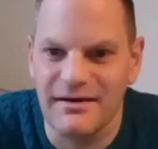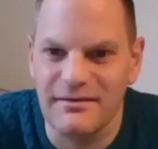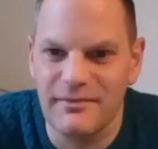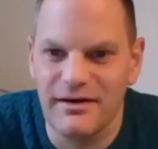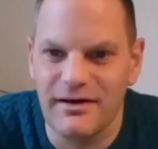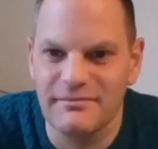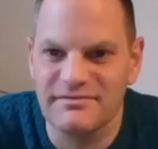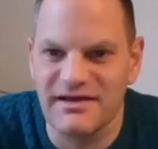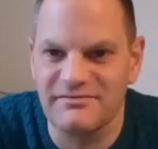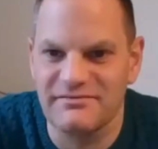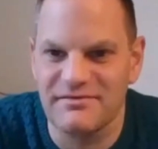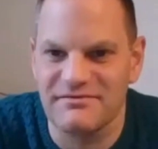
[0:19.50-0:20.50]
I'm
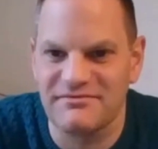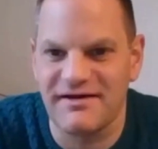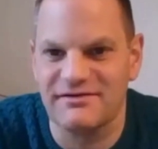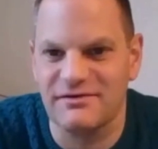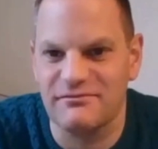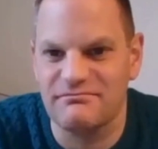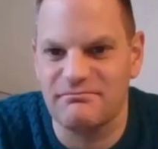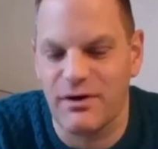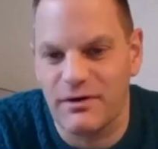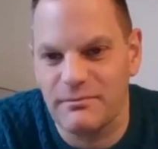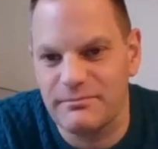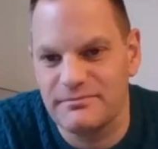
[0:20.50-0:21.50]
Dave. I'm the founder of
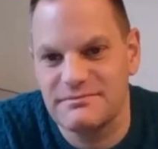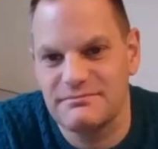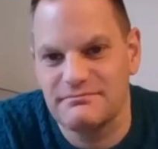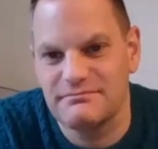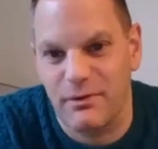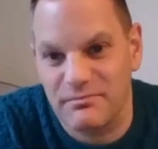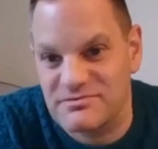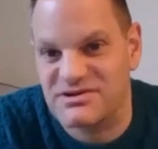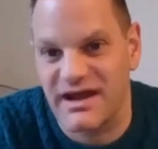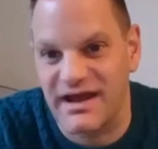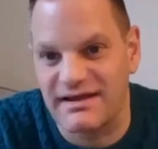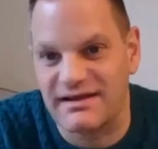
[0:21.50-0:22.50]

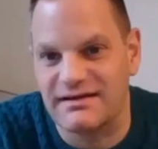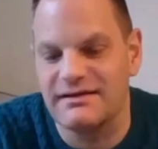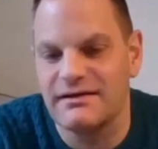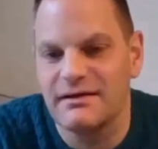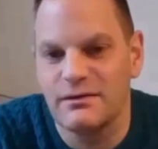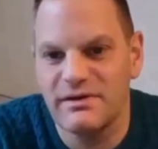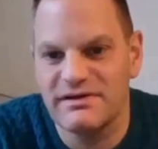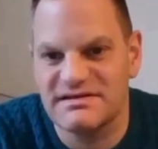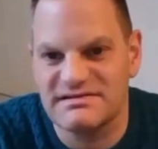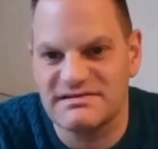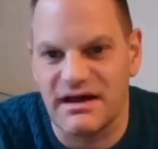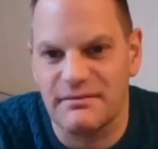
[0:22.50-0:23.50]
bobcheck. We
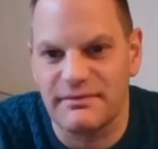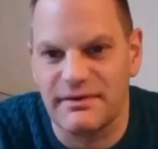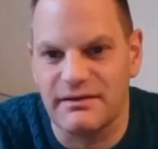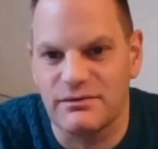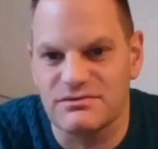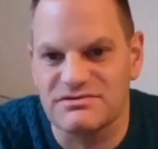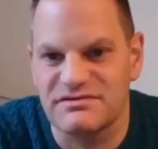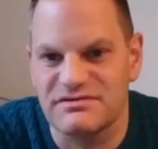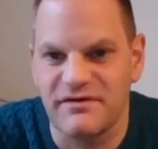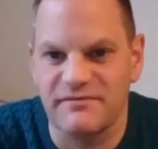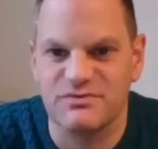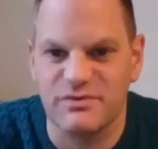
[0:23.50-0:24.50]
set up and launched in
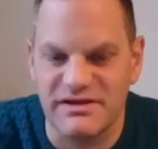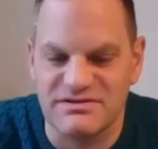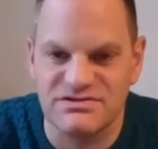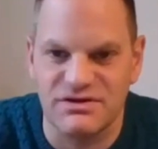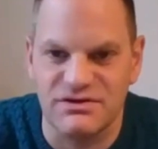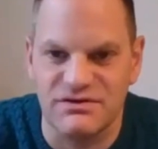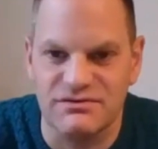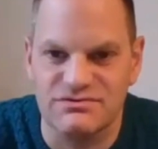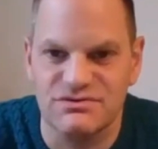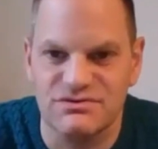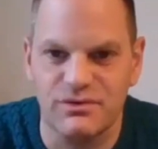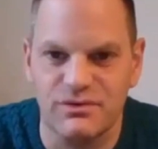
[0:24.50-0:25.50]
Feb 22
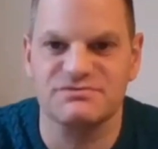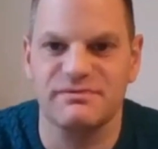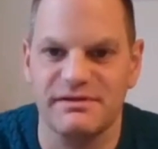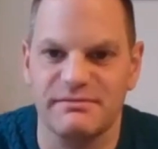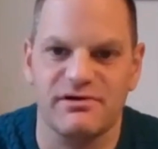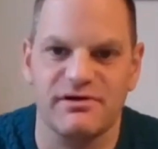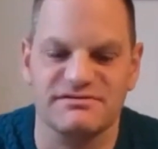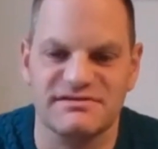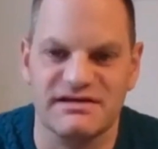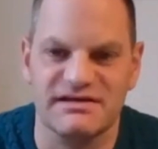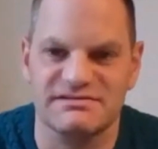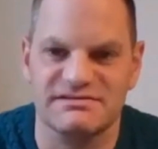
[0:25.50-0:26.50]
to automate the
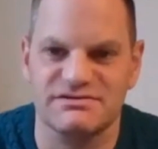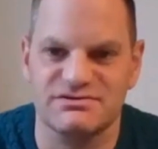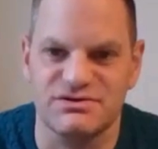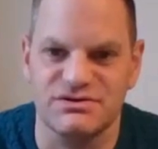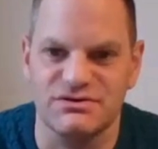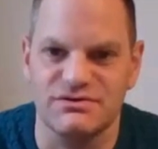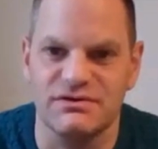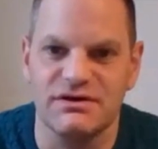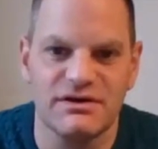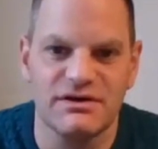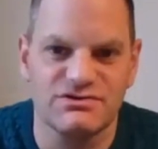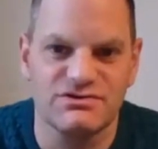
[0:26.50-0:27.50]
process to
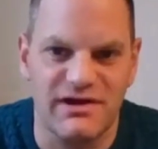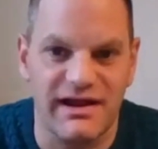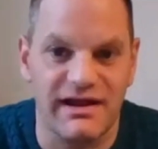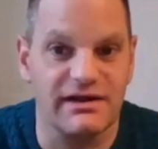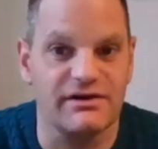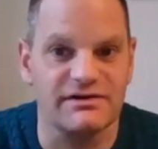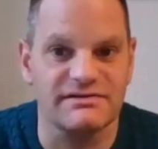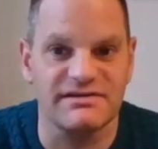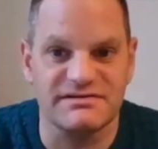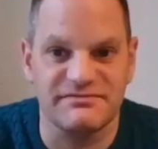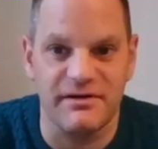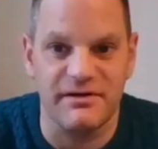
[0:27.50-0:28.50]
track and
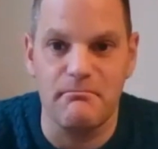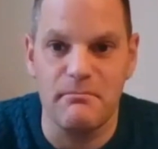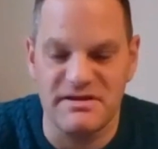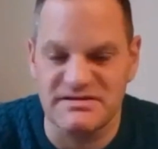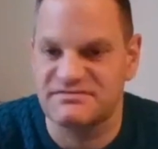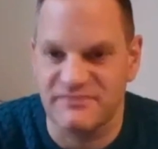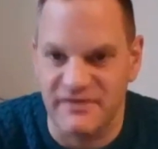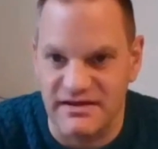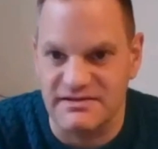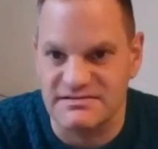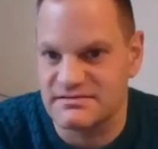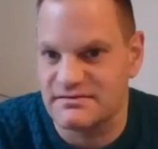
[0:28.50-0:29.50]
identify missed
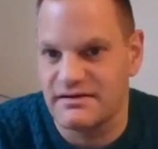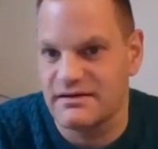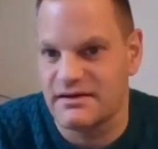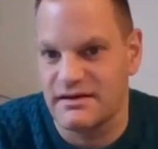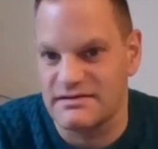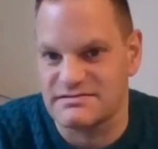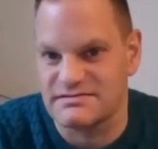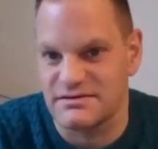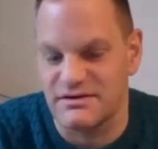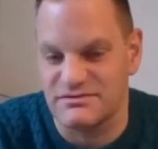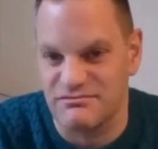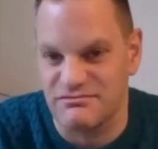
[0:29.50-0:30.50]
fees. It's
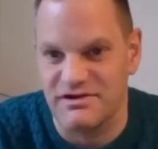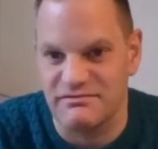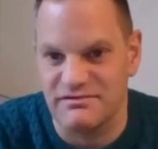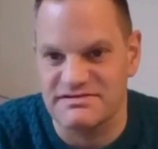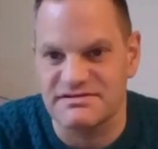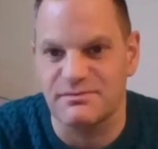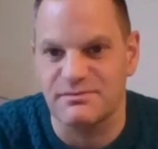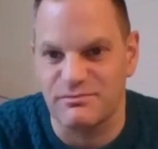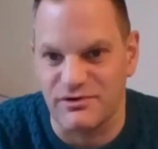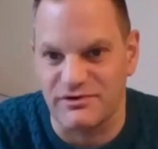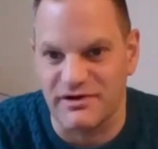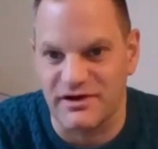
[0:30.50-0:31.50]
a really, really simple
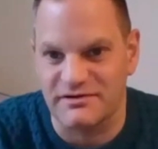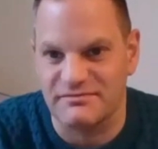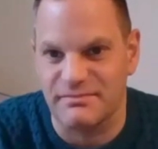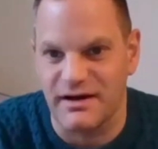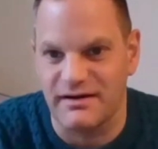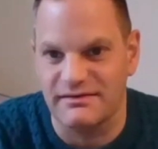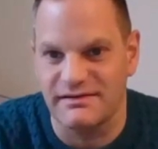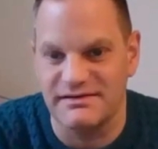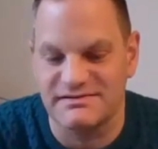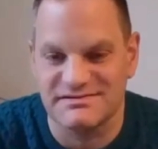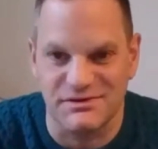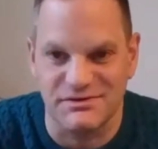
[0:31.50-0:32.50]
product, but
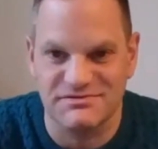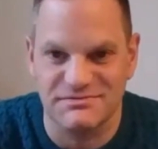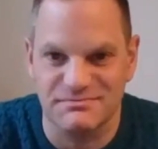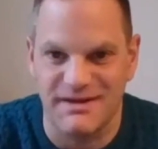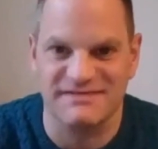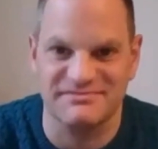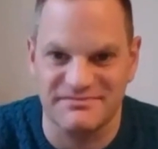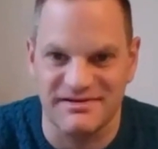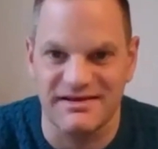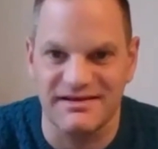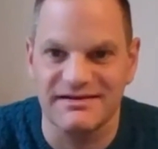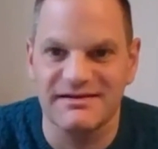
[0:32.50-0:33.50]
it's got some
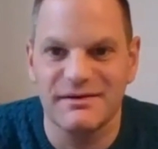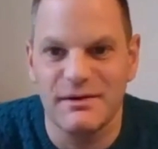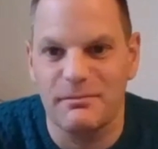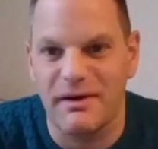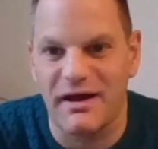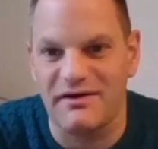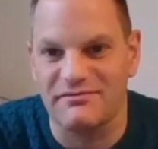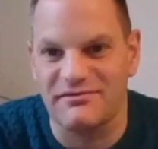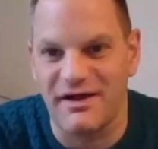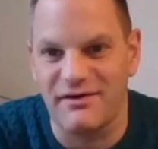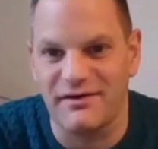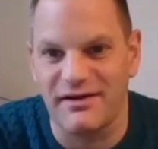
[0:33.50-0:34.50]
massively
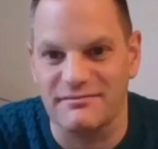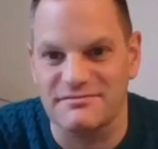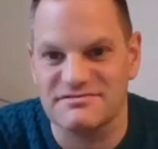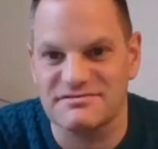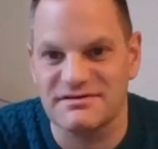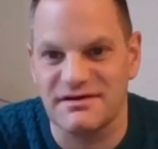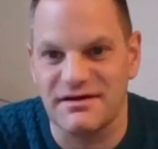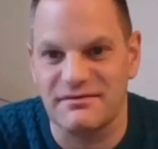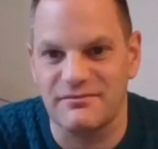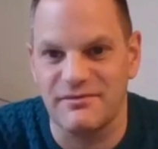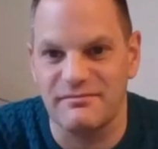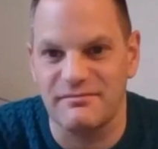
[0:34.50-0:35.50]
powerful outcomes.
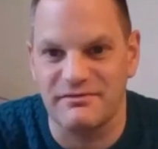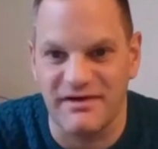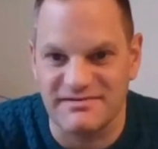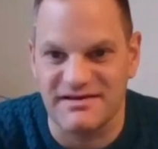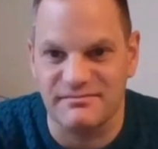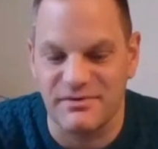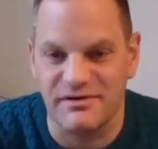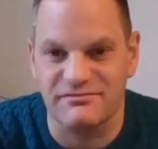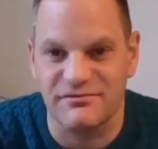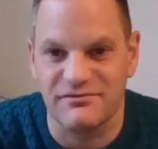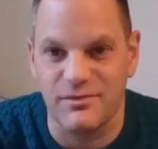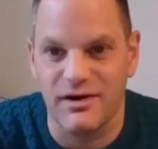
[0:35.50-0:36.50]
We've been a Rectec partner
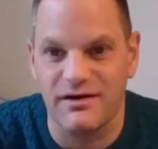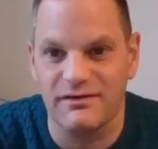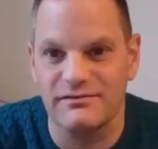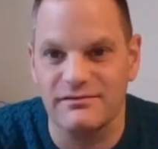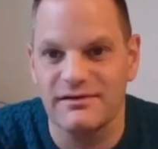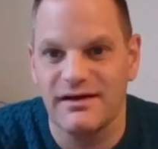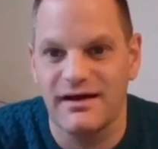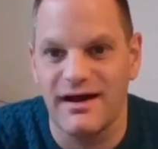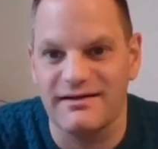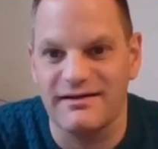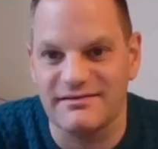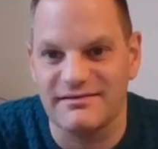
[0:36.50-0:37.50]
for a while
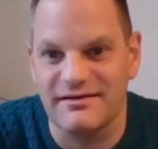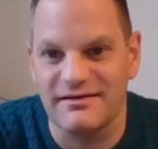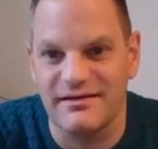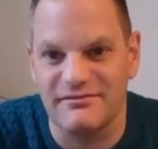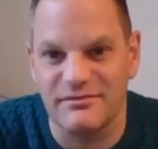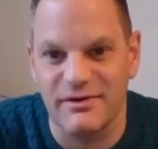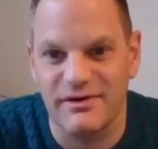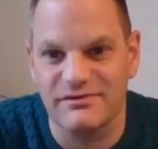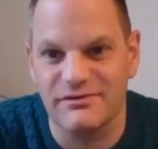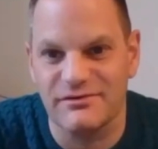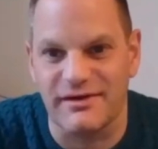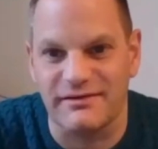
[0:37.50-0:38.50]
and love the work
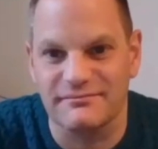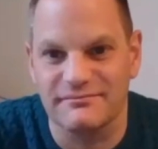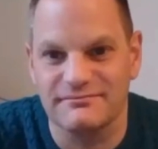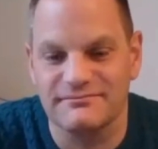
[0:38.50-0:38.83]
you're doing.